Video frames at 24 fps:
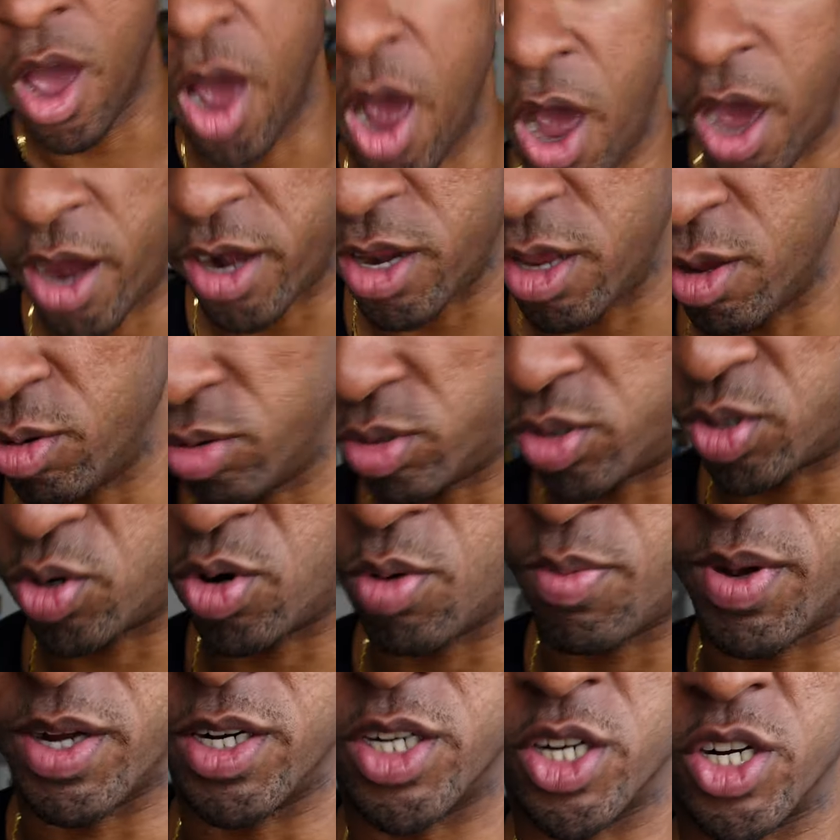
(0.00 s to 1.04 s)
on
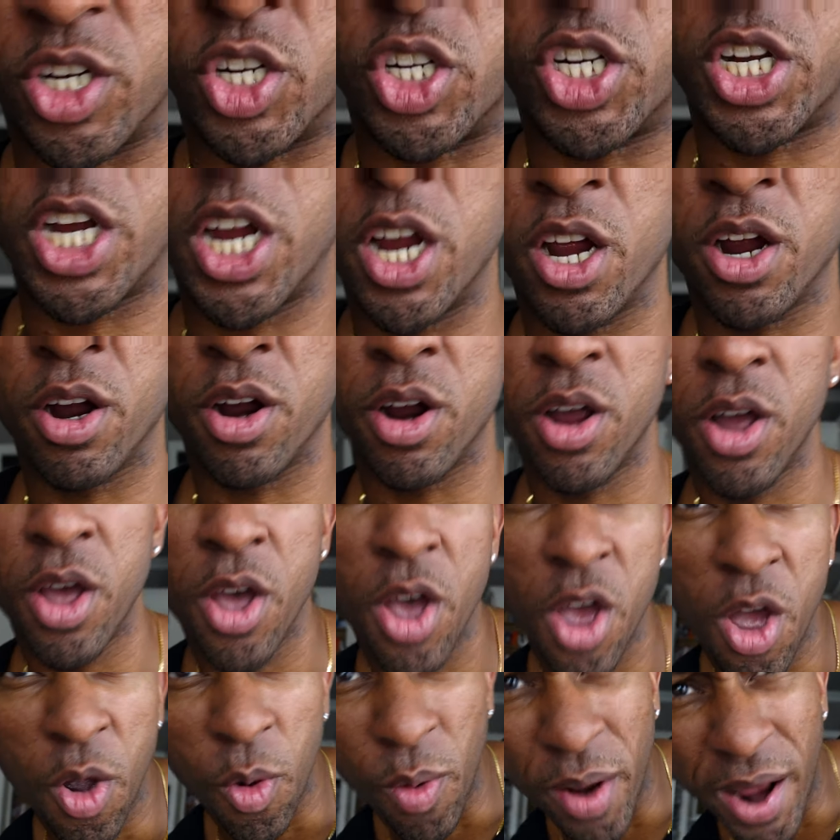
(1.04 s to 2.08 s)
YouTube and just share
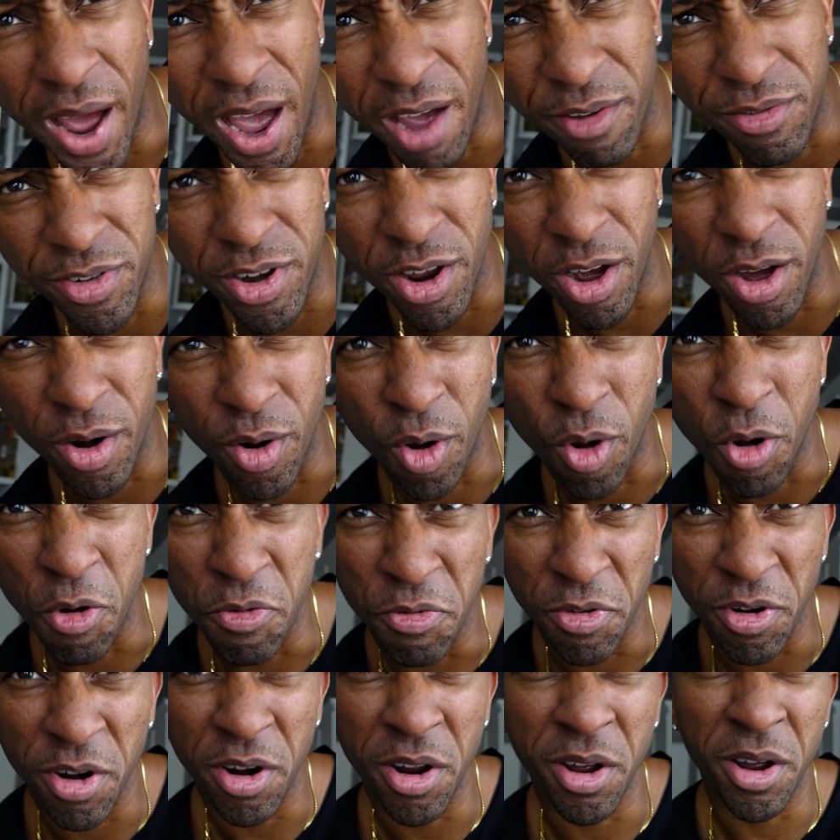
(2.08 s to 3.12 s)
what I've done
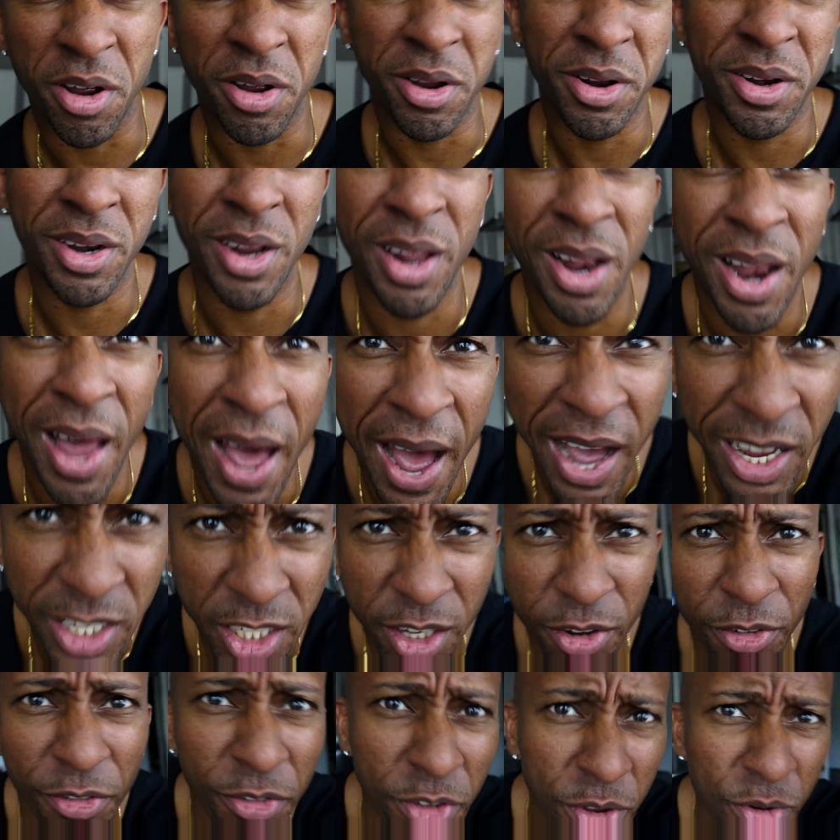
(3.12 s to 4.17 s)
over the
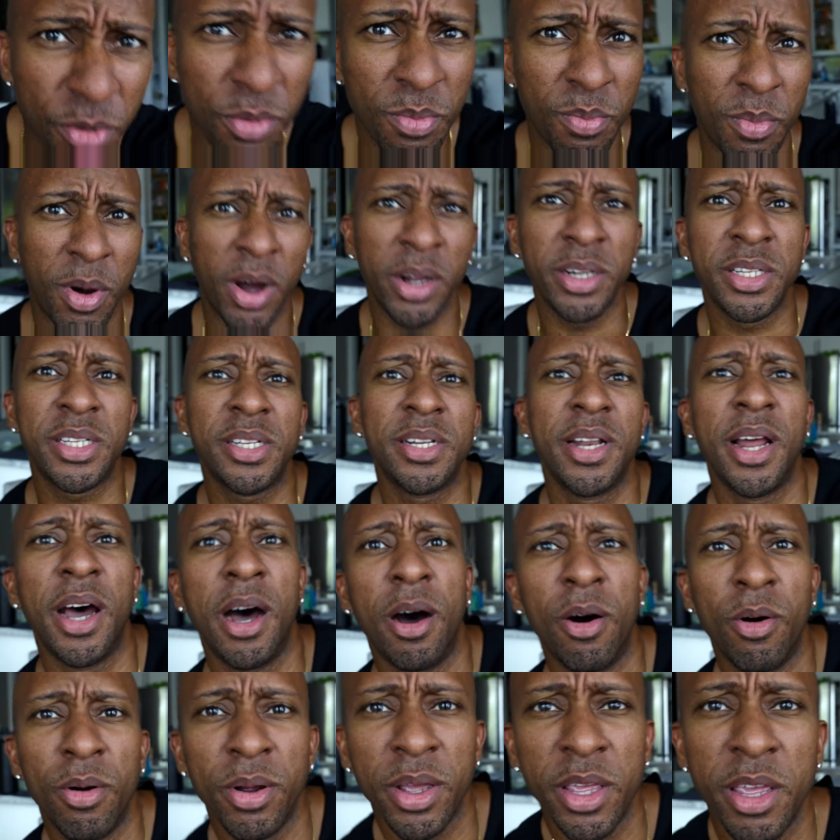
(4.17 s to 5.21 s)
last few months
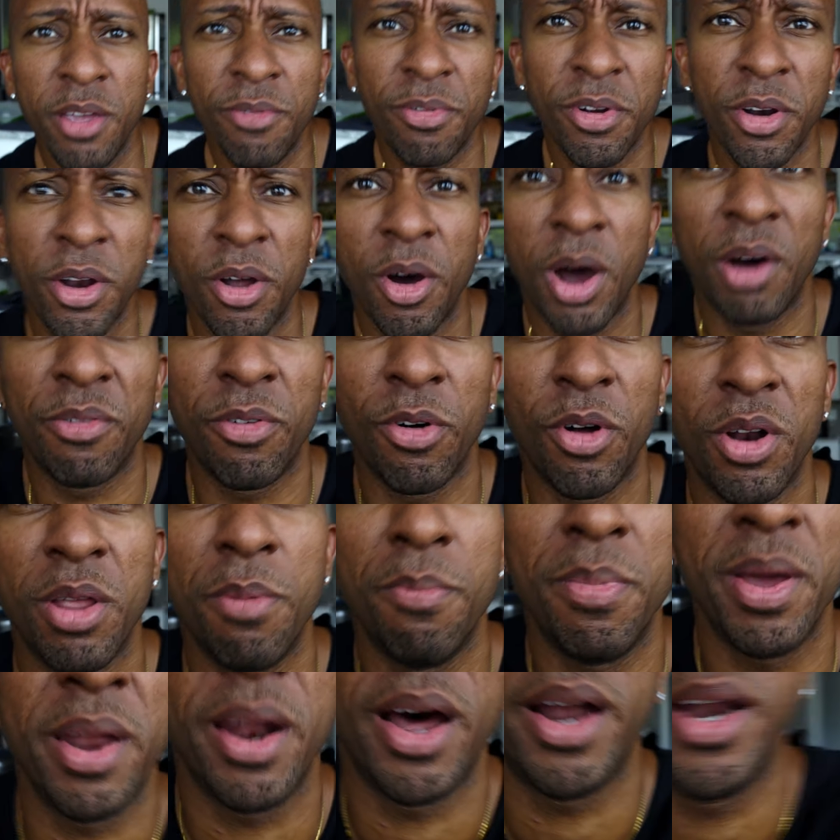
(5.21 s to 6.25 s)
now, even though I've only
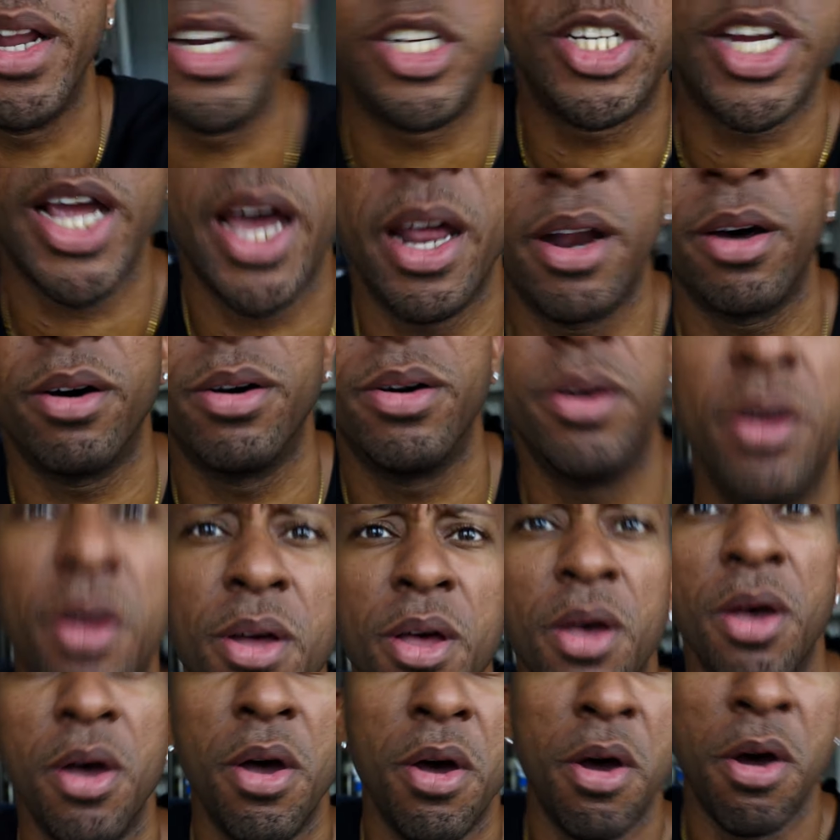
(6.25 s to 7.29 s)
been on the channel
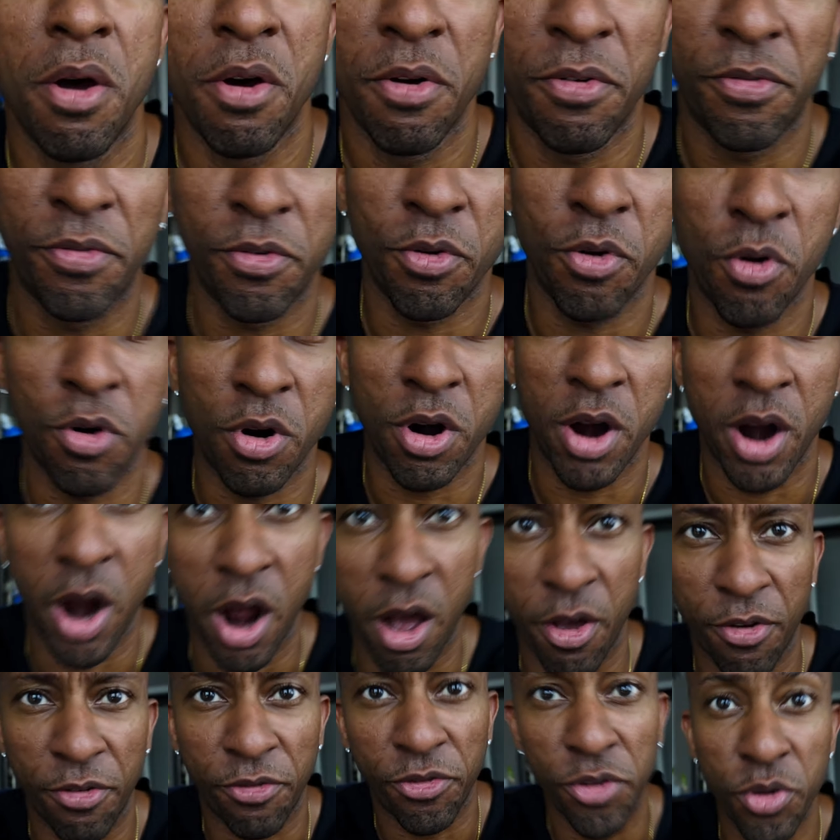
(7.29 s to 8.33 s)
for
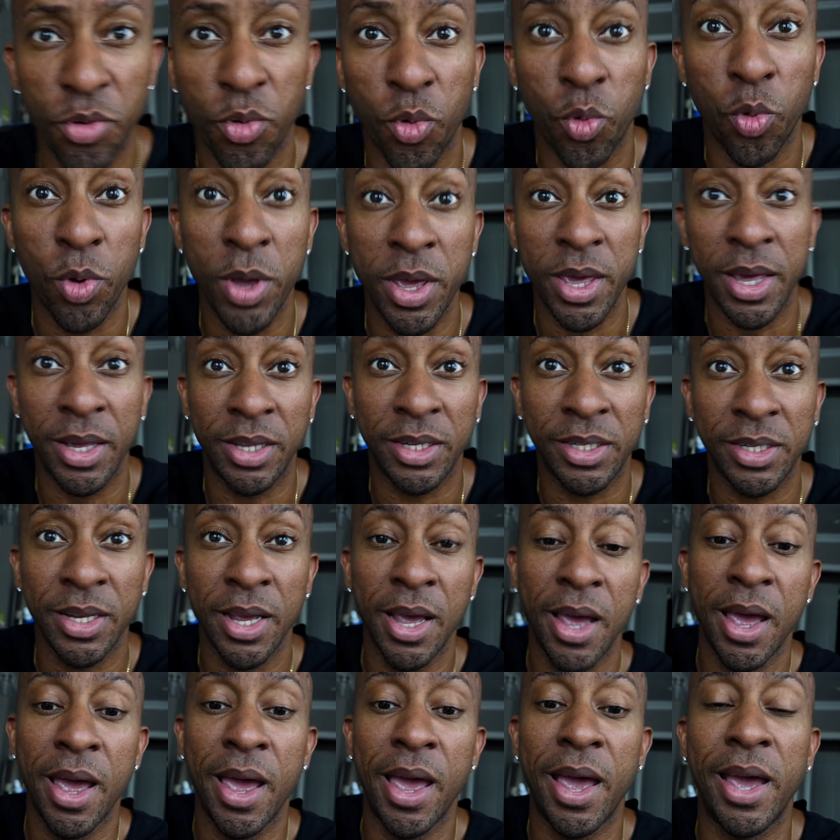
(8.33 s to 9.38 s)
a few weeks.
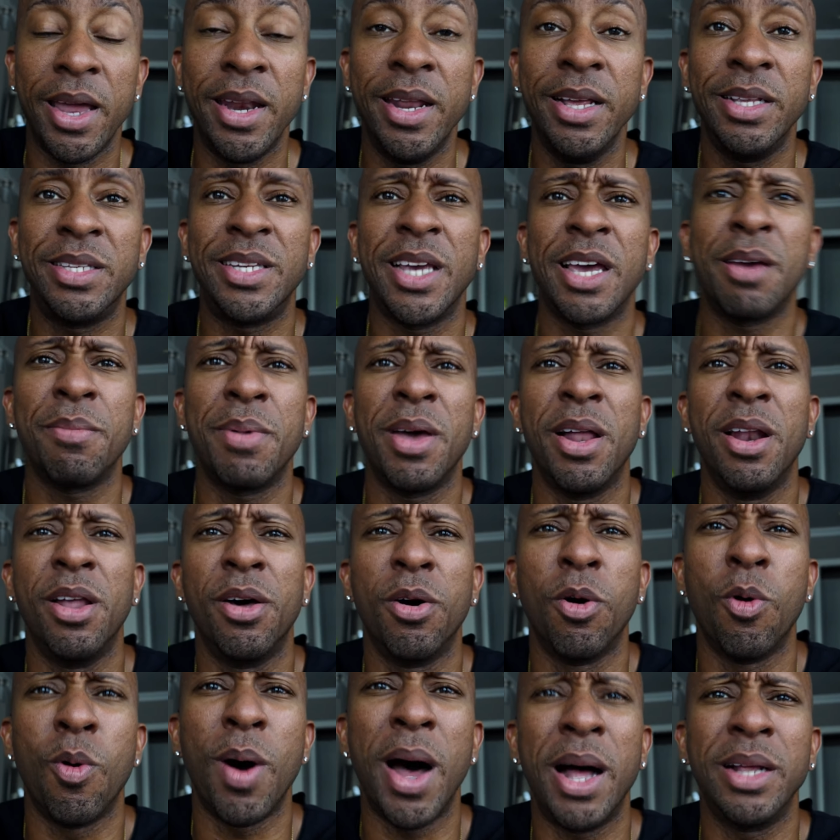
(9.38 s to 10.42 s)
It did take me a
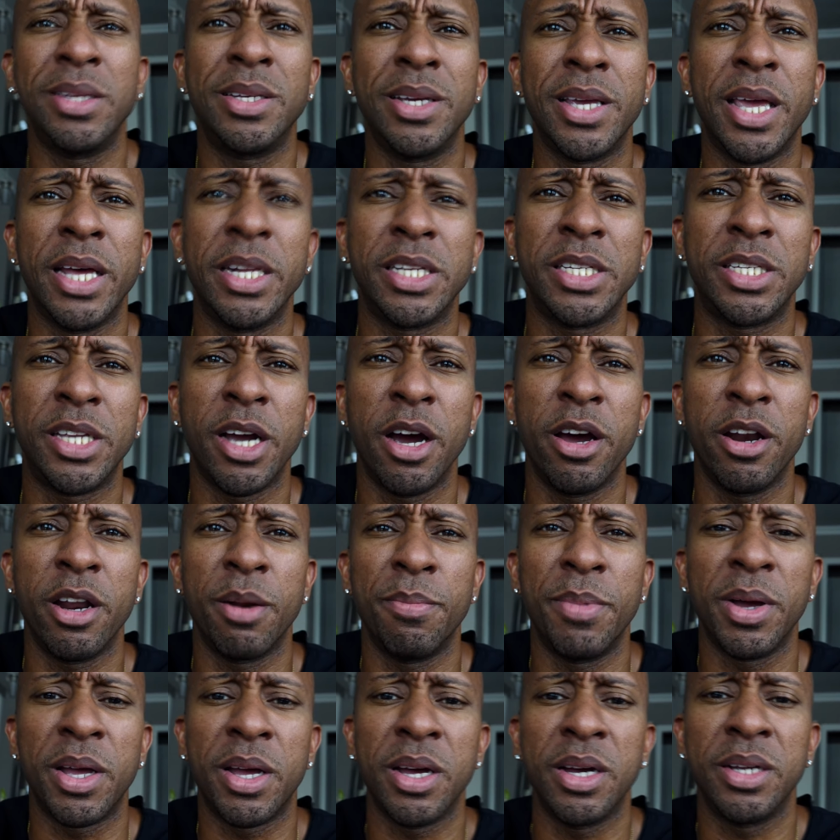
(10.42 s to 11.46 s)
little while to get
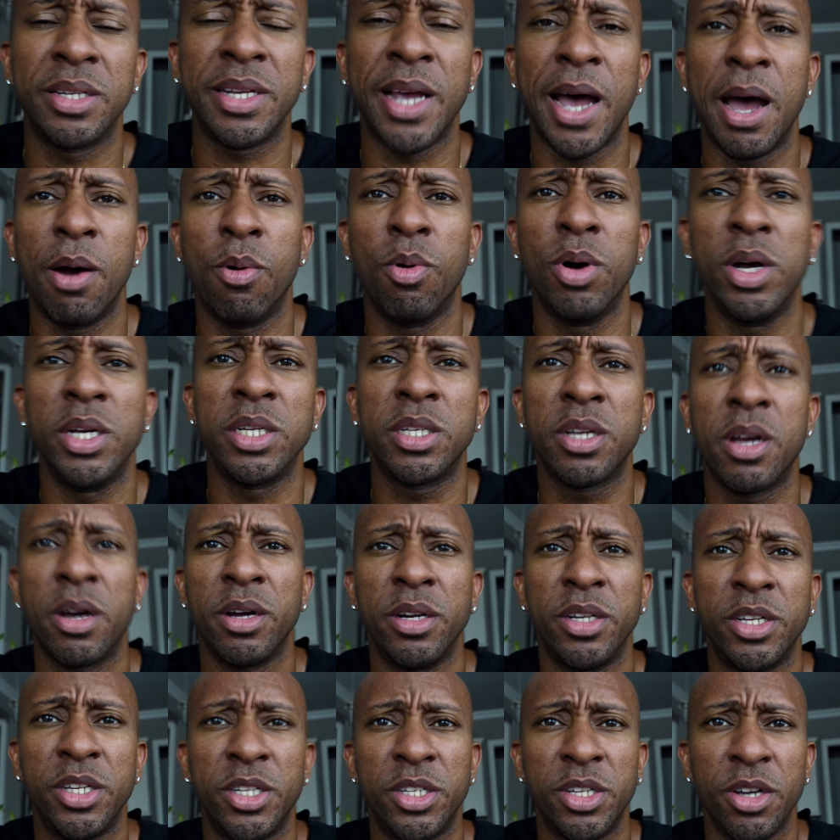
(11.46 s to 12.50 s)
started because I was
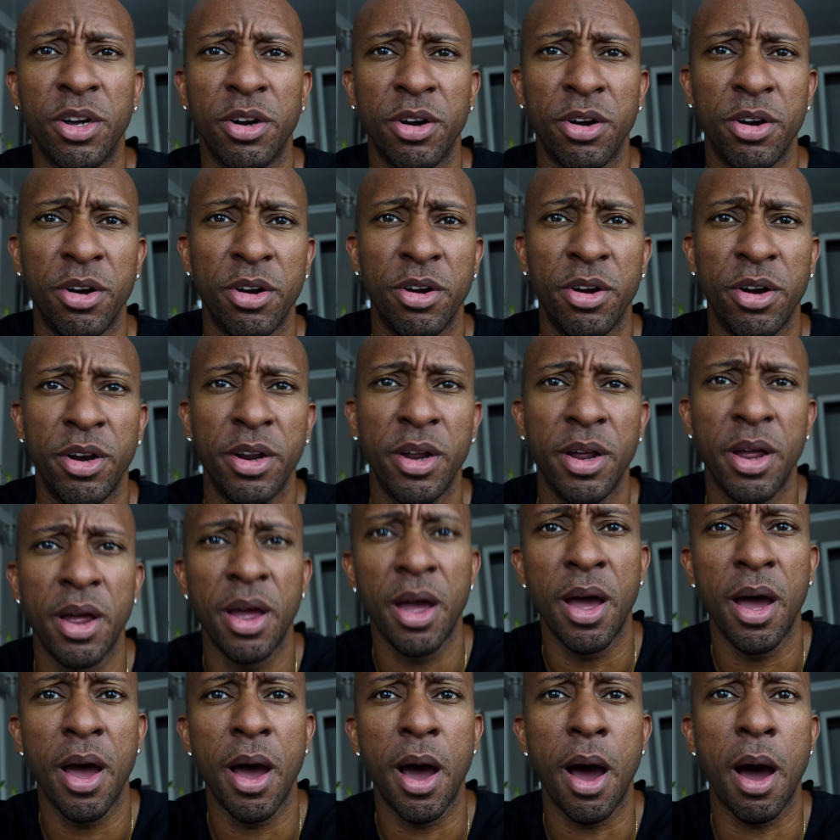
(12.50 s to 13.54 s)
concerned
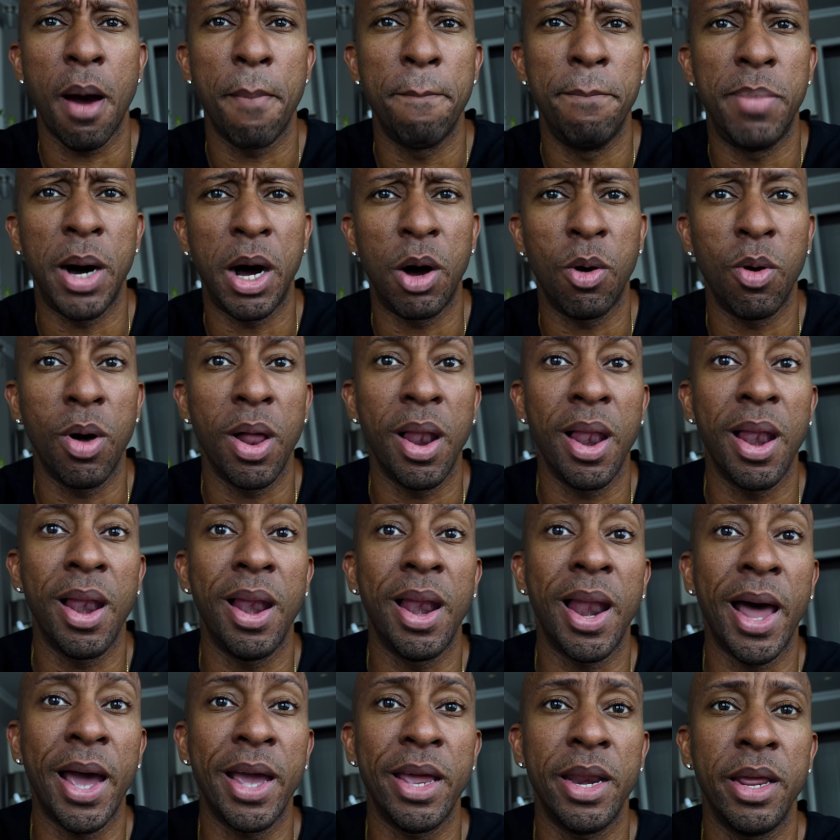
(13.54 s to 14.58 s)
about
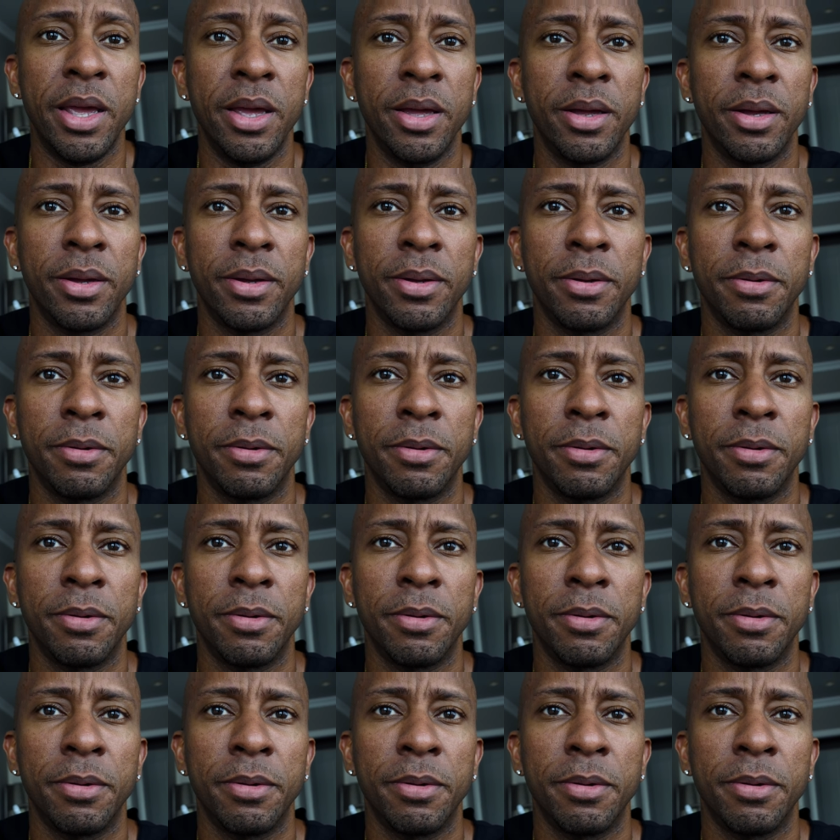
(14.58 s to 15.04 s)
lighting.